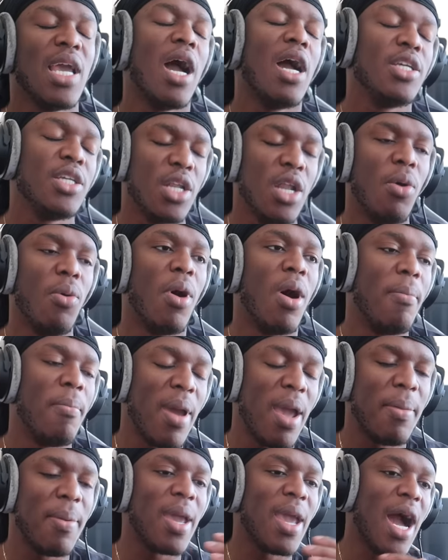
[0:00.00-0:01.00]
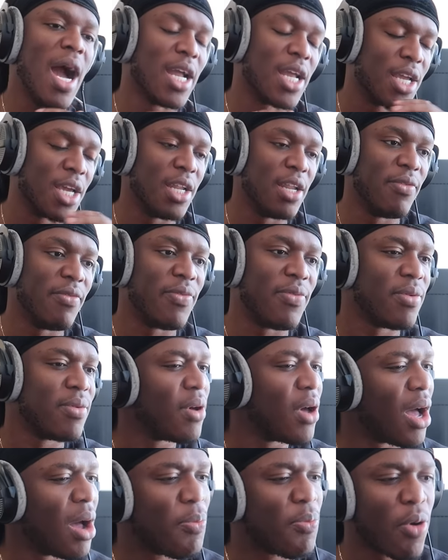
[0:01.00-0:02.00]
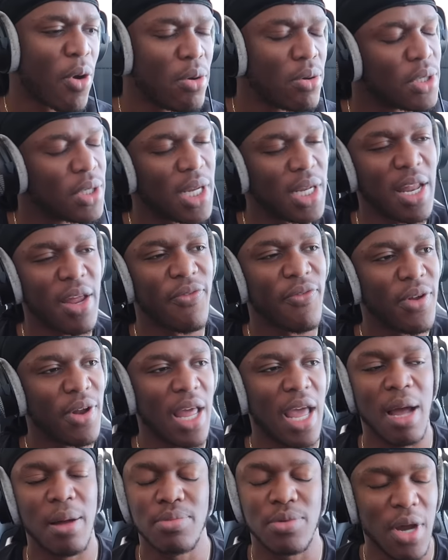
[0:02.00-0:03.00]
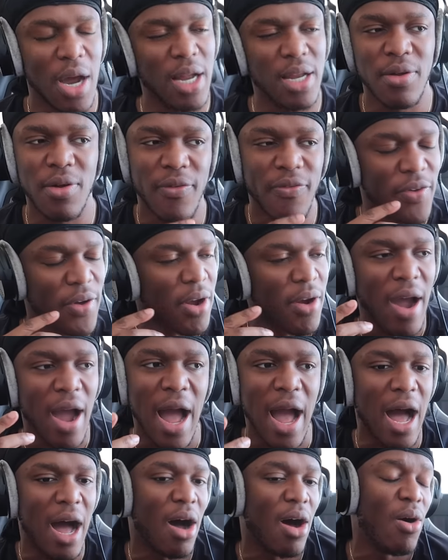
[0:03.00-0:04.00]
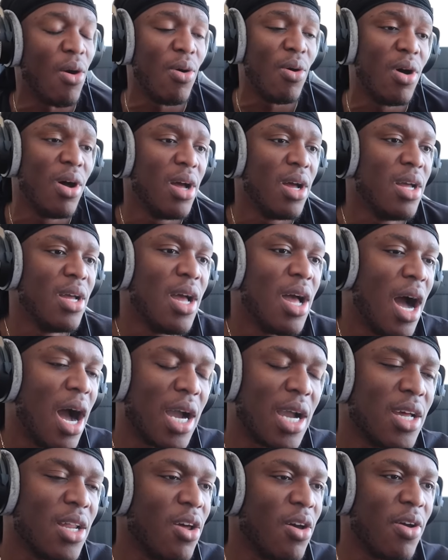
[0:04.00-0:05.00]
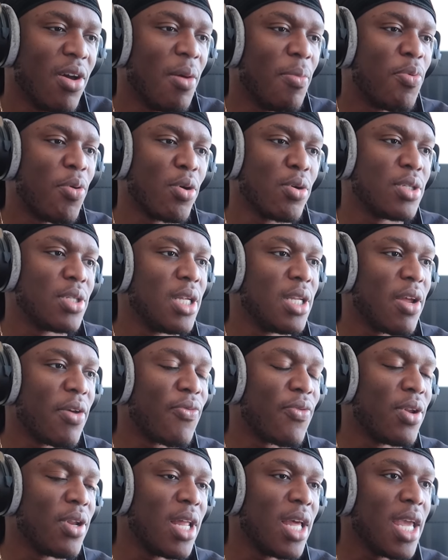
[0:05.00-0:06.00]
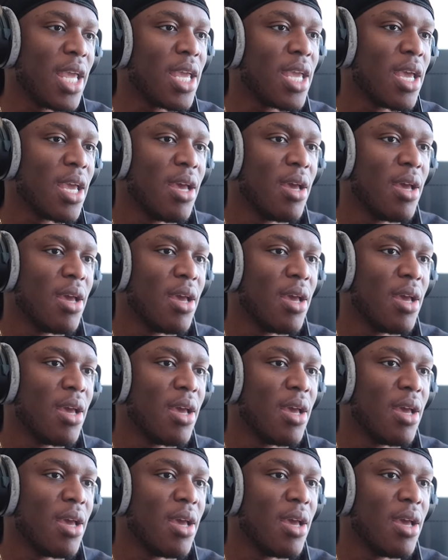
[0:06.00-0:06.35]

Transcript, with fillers: yeah, you know what? Maybe I could have approached it differently. I'm trying to figure out how I could have approached it differently.